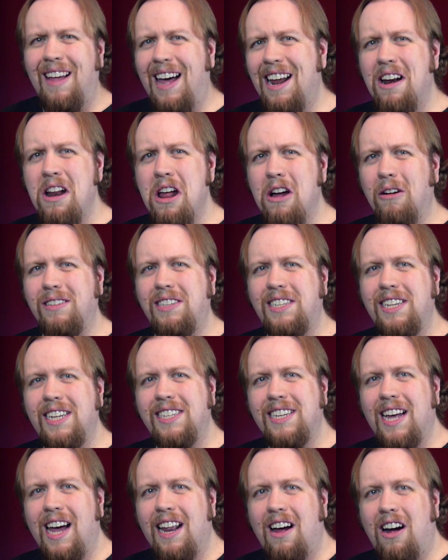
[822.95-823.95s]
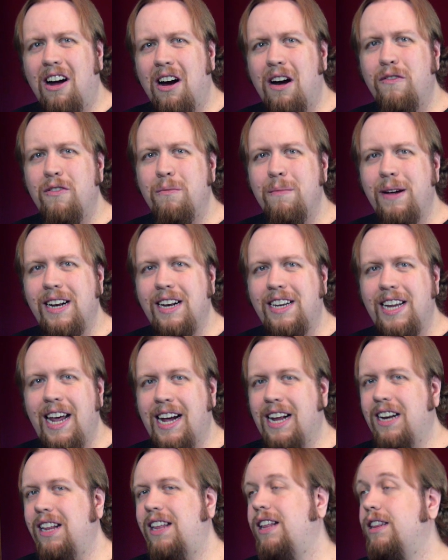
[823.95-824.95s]
don't know, it's, it's kind of hard for me to
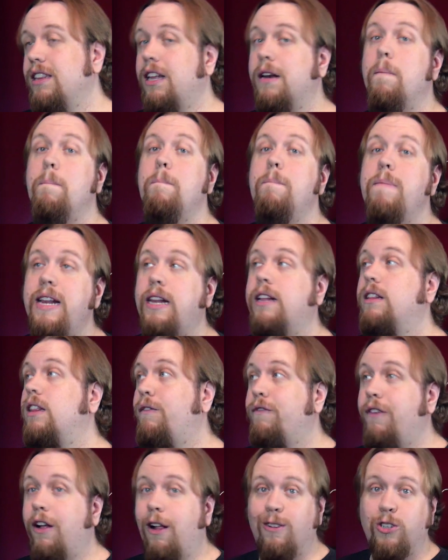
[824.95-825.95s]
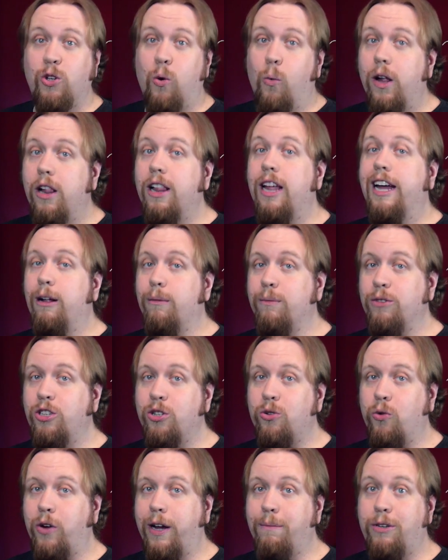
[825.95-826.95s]
take anything that immediately follows a Wilhelm
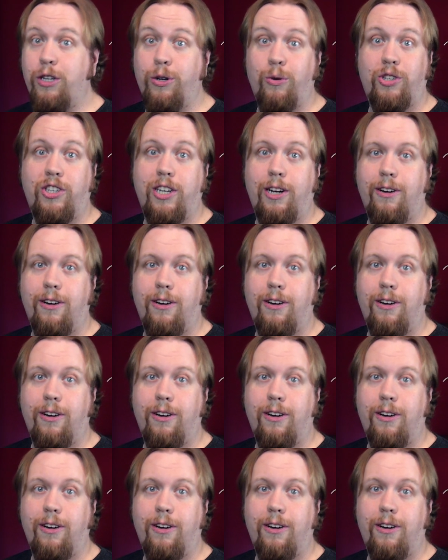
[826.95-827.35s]
scream too